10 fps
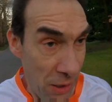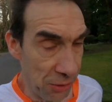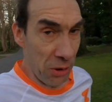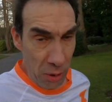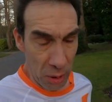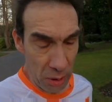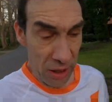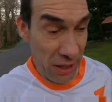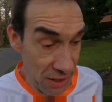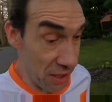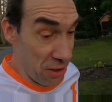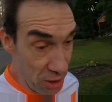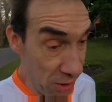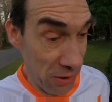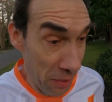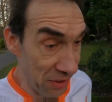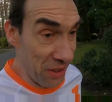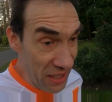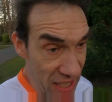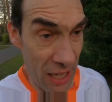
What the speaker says: So quite liking these shoes, I must say.